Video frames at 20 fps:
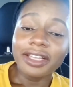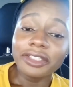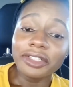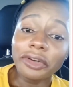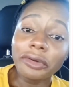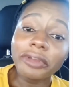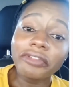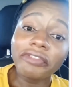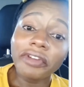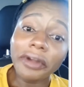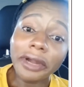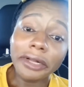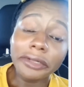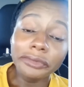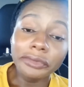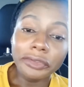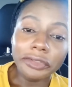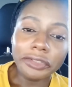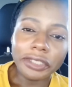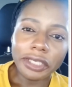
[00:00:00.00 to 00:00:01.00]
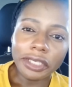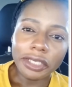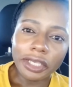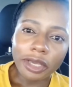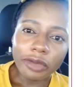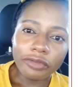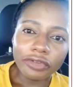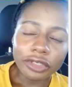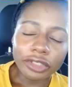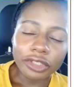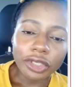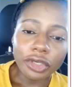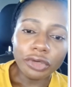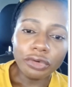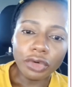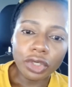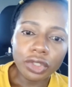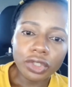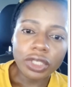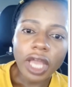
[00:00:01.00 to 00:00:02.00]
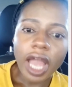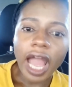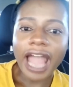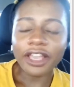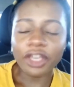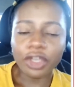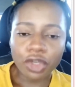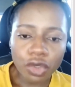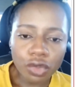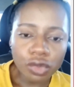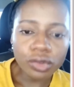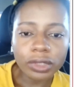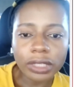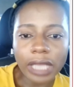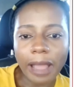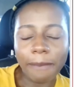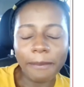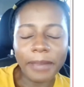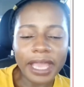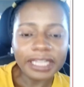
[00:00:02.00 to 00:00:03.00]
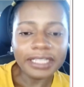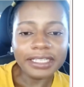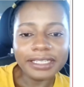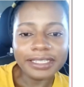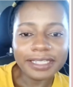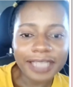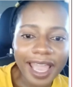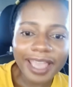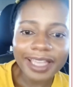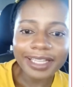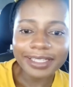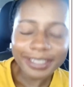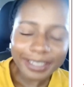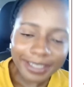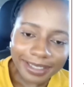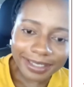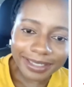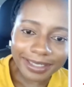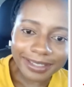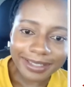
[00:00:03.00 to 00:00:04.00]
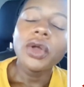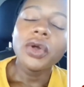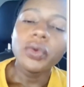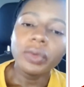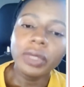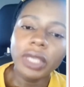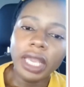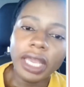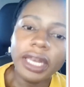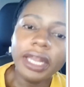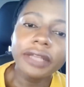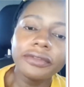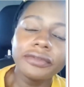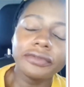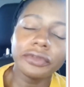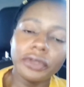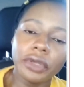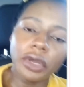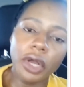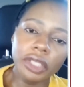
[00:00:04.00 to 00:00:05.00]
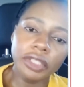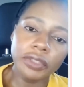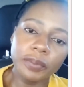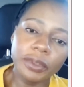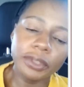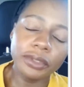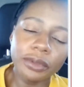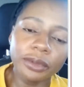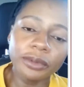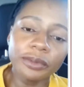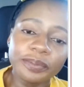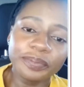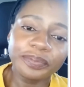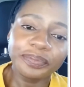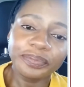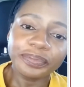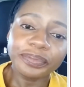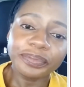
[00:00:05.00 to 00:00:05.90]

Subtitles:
The referral note he gave us, he wrote acute appendicitis. We headed to the hospital.